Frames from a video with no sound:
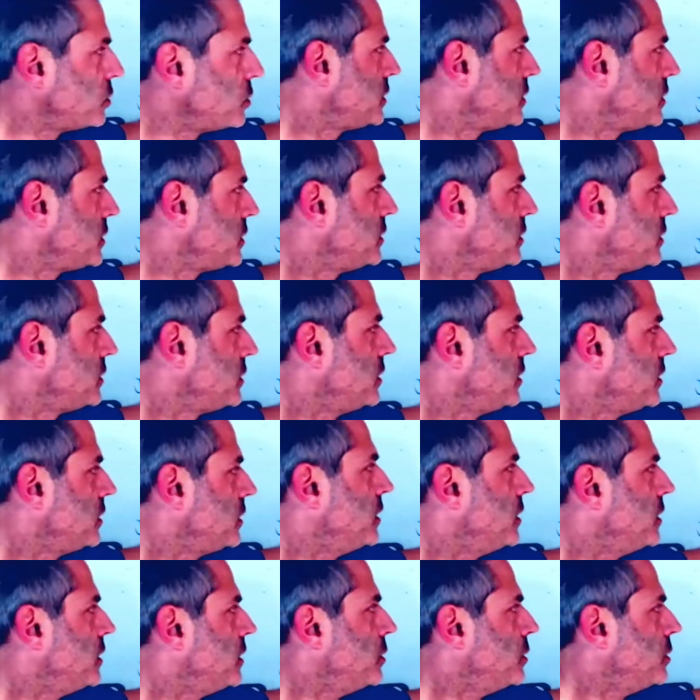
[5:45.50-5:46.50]
but if
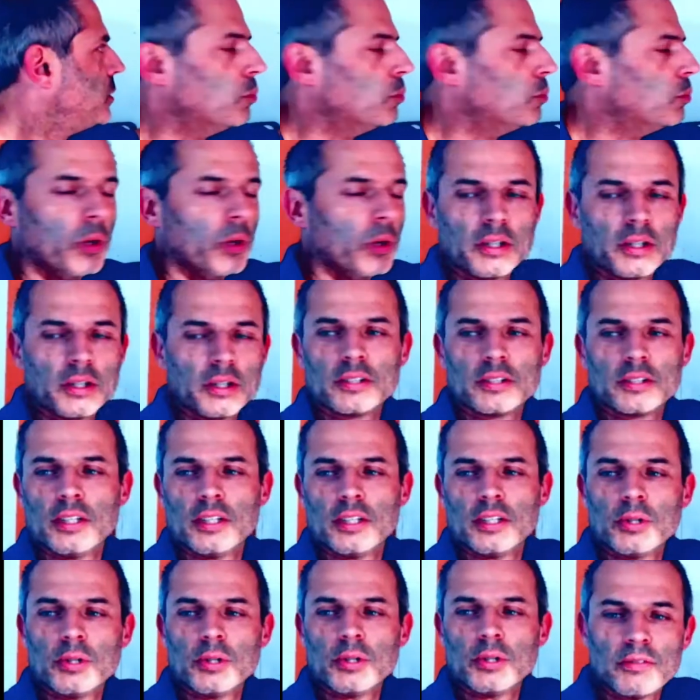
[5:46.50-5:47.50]
we have air at
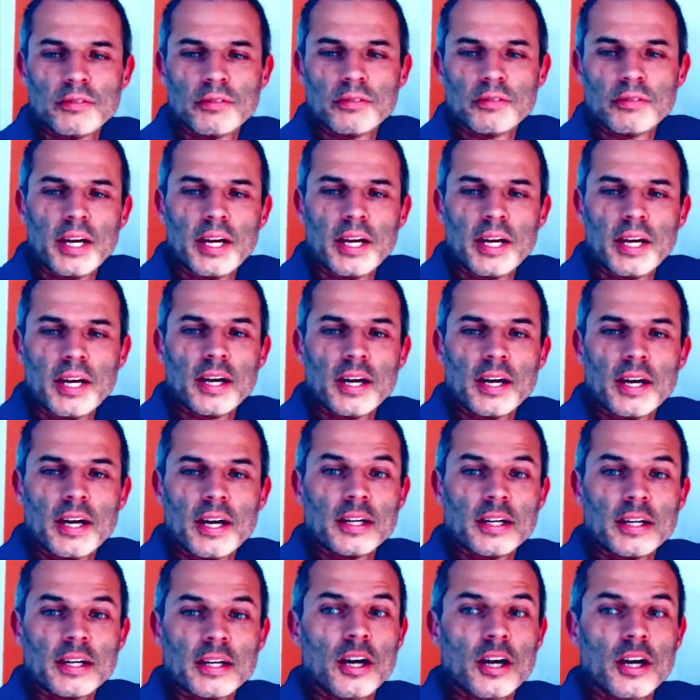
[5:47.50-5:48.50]
100%
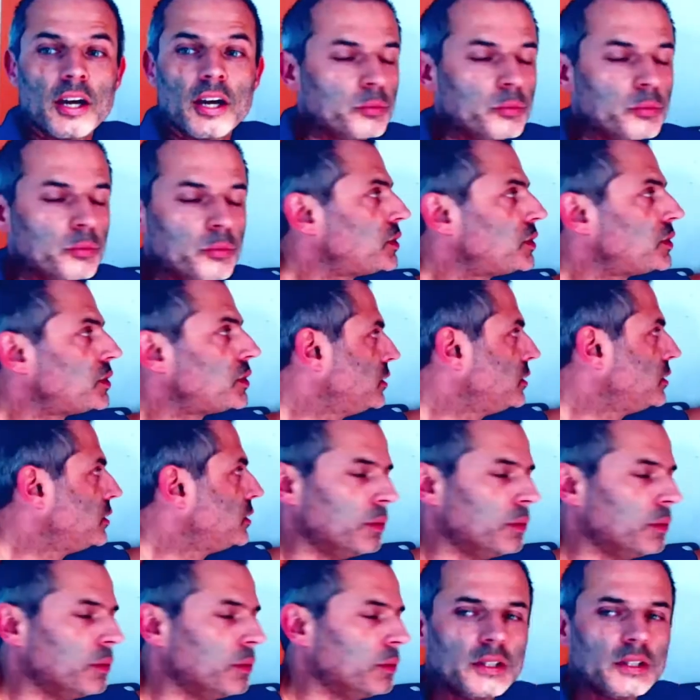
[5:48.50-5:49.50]
humidity although it's
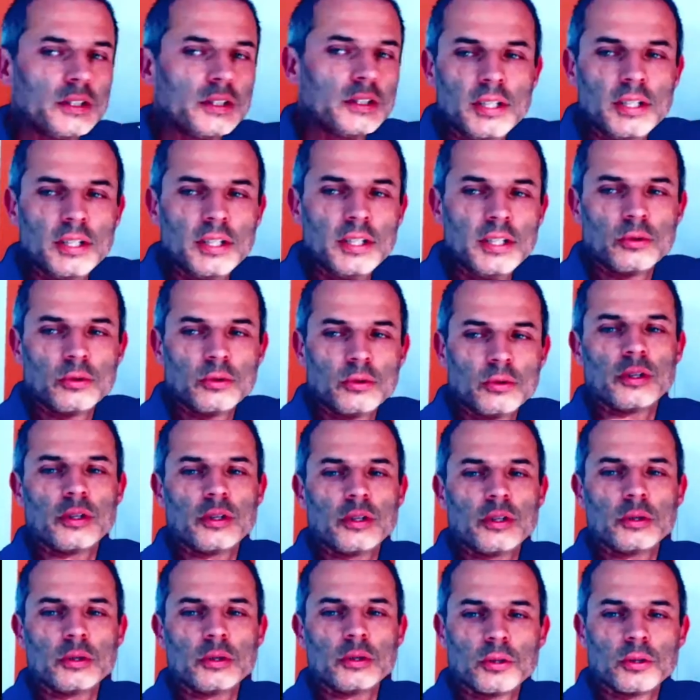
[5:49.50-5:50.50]
got a lot less water in it
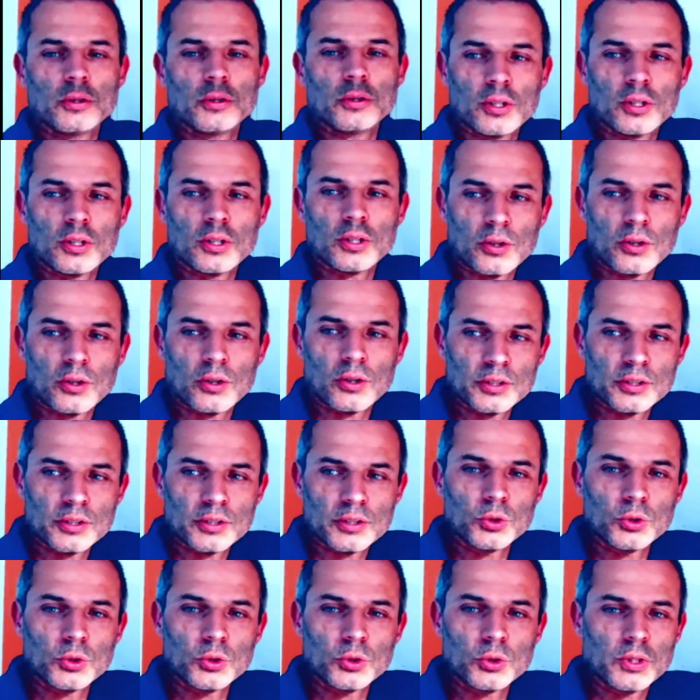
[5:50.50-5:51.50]
per
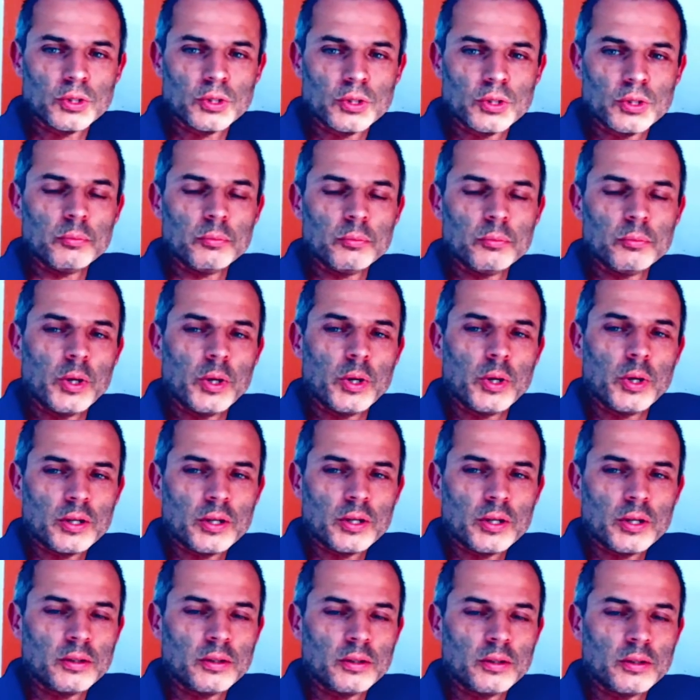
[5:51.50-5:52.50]
unit volume
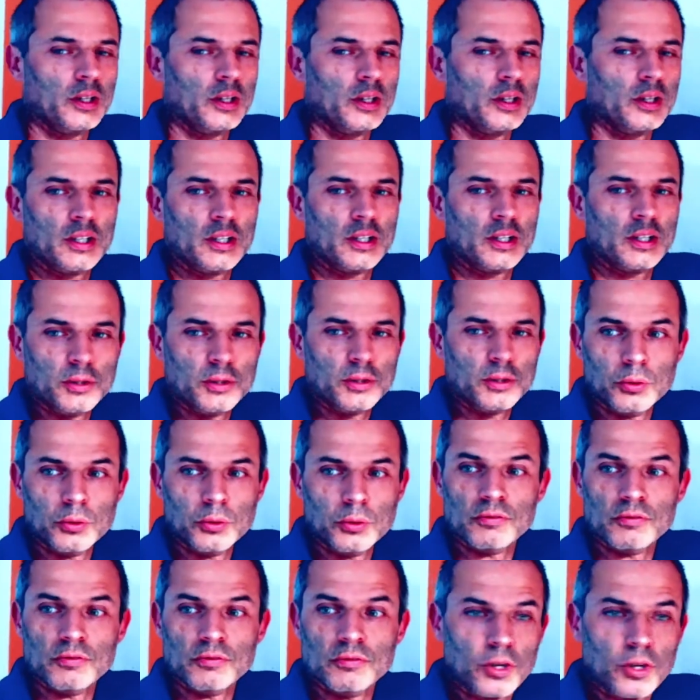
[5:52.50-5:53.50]
it is still
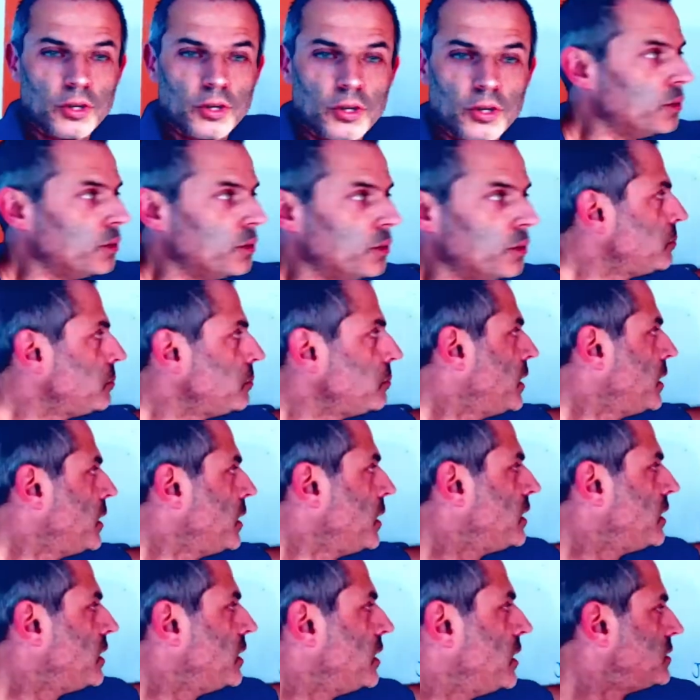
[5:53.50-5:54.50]
saturated with
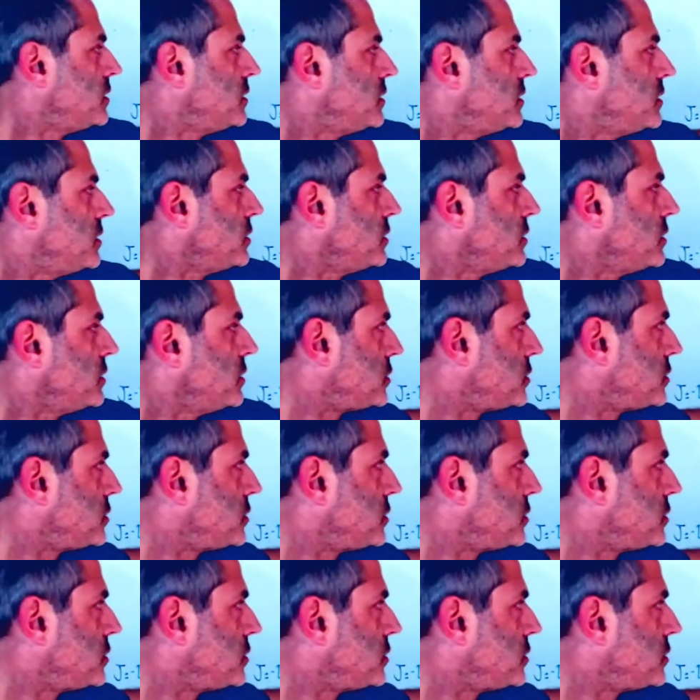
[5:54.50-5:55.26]
water. It's still got as much